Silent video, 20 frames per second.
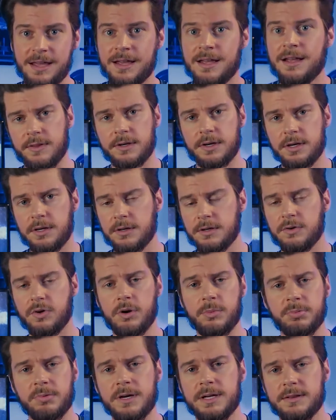And they're going to
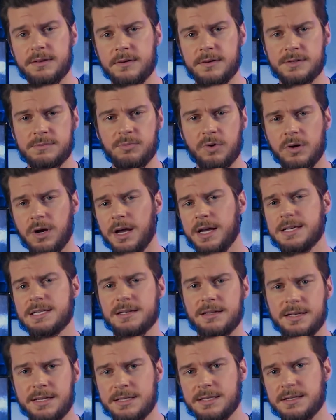incorporate those more
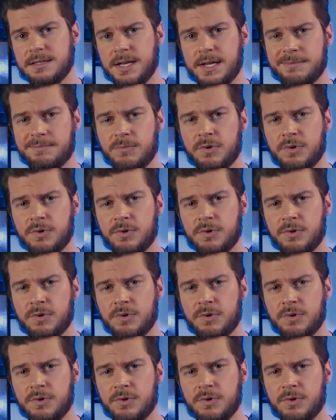isolation type